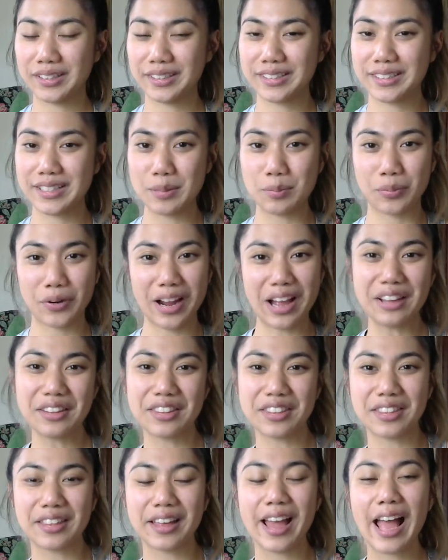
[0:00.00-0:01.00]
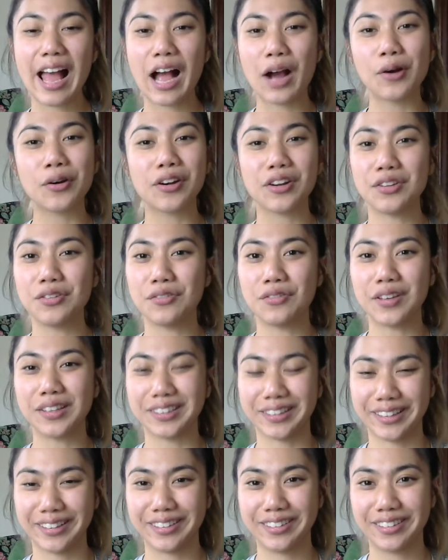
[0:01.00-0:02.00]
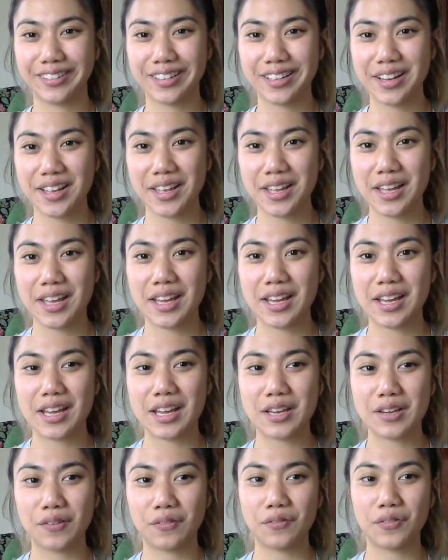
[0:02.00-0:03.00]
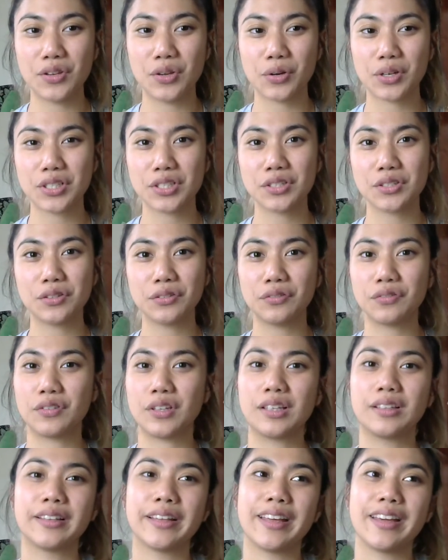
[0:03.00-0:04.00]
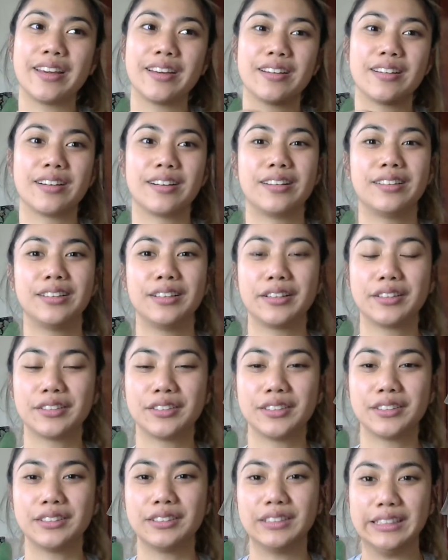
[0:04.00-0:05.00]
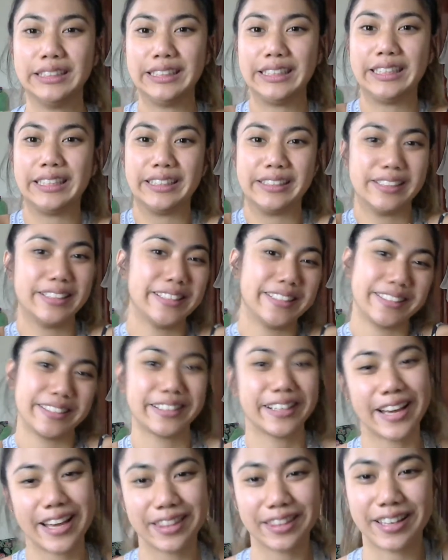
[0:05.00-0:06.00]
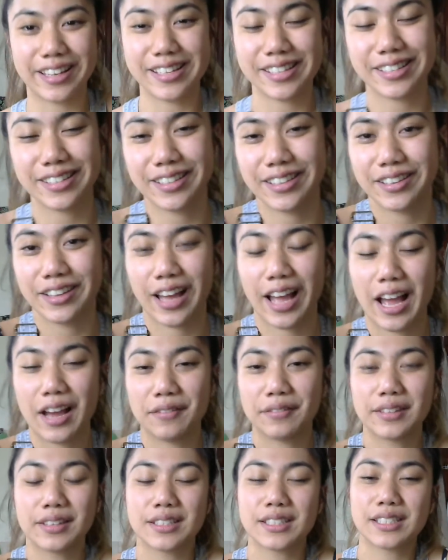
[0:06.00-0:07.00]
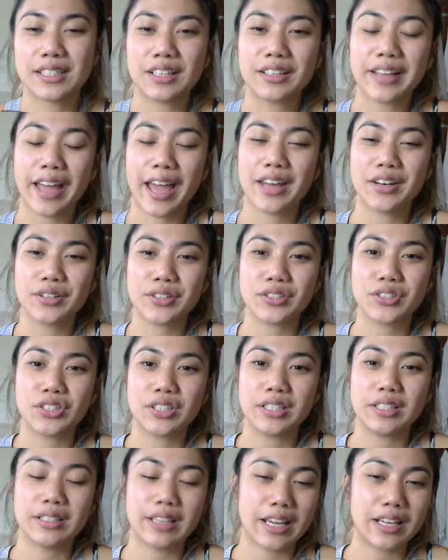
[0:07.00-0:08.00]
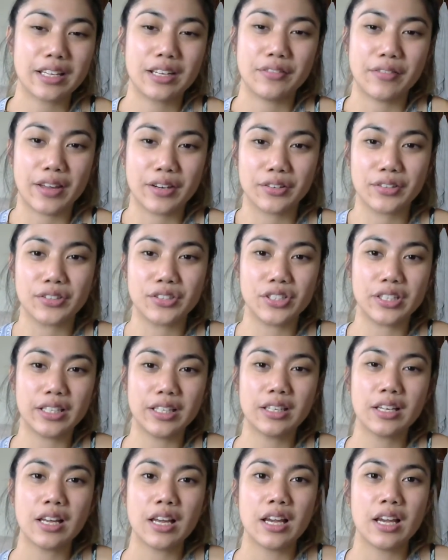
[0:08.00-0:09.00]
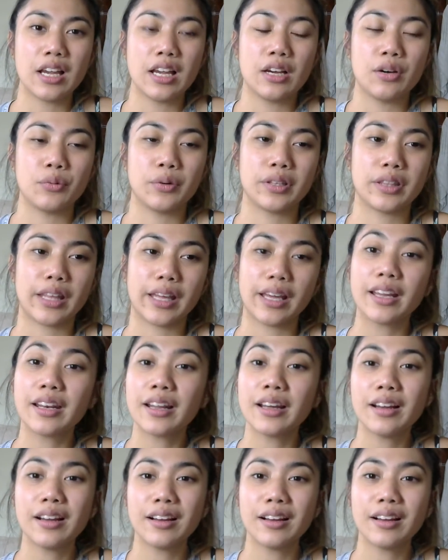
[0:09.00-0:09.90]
Deep breath. How are you feeling? If you're still feeling a little and like have this stuck energy, negative energy, within,